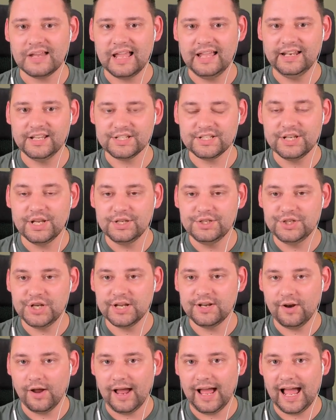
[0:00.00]
It is
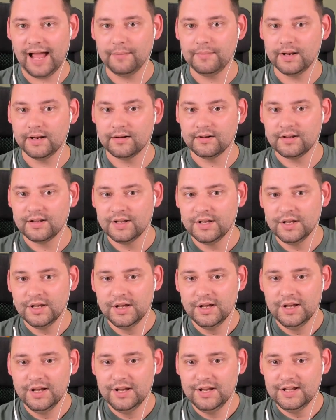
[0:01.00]
legit not happening.
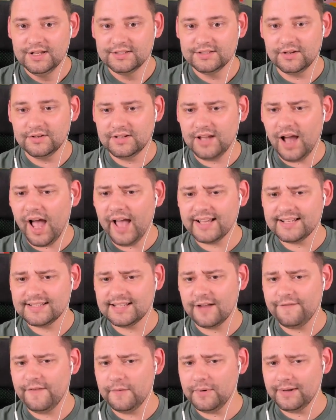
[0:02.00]
So
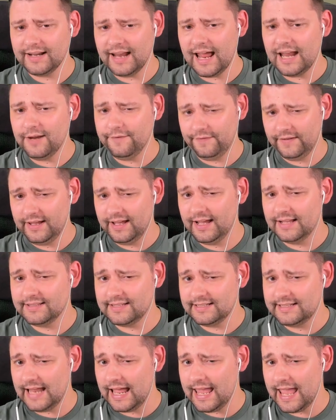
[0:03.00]
guys, I think we're going to end it for here
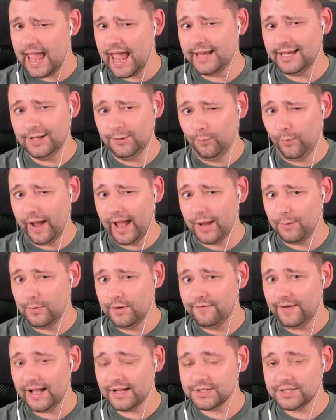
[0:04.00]
today anyway.
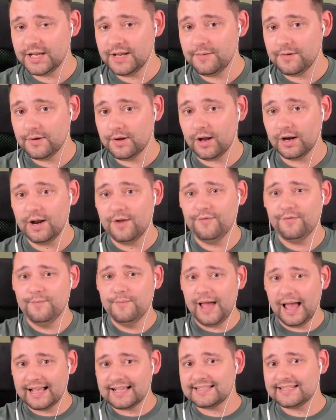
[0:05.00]
We've actually kind of
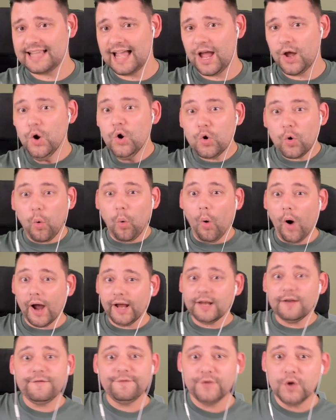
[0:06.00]
maxed out
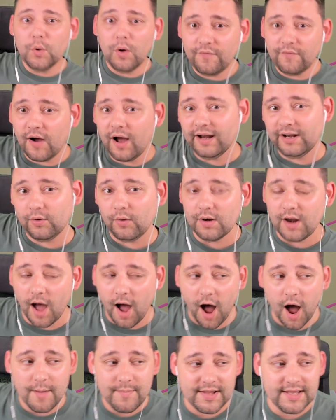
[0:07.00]
quite a few of our little
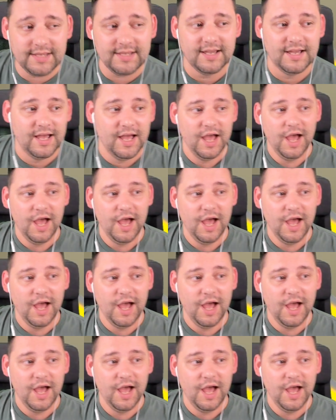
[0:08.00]
army.